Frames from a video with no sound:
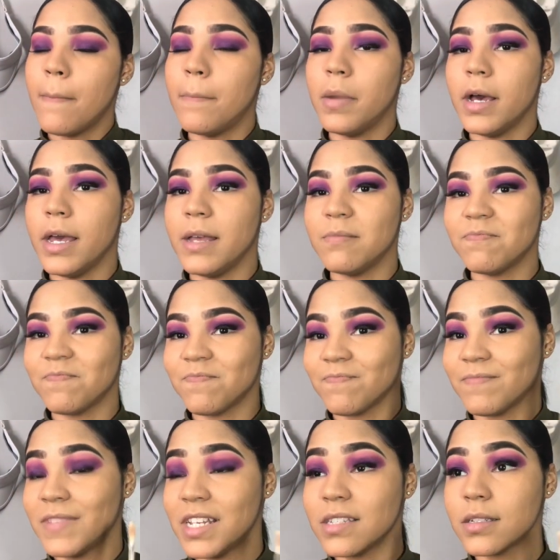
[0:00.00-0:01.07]
but
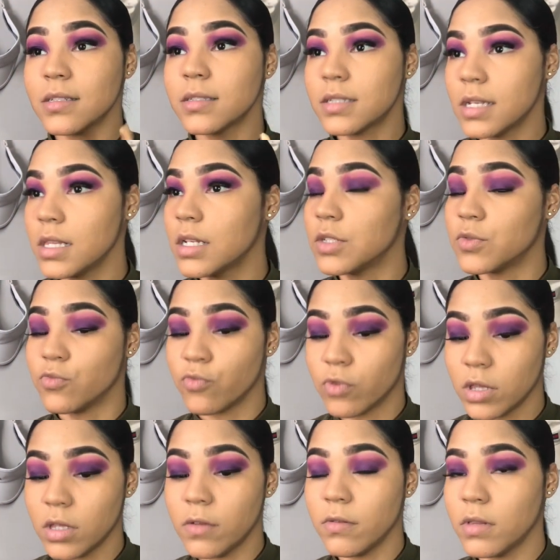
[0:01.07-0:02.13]
this concealer is
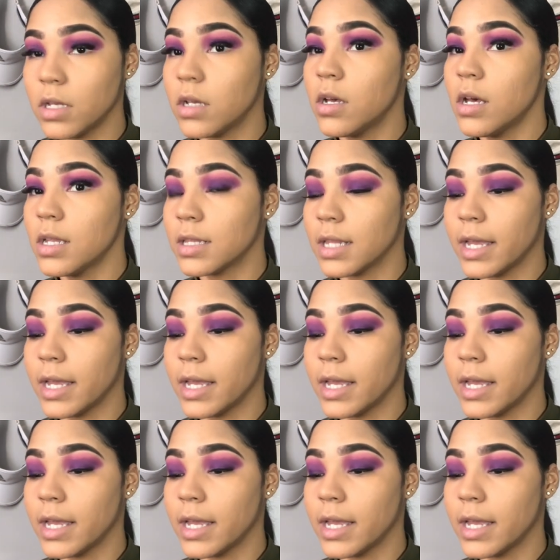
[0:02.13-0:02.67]
really good.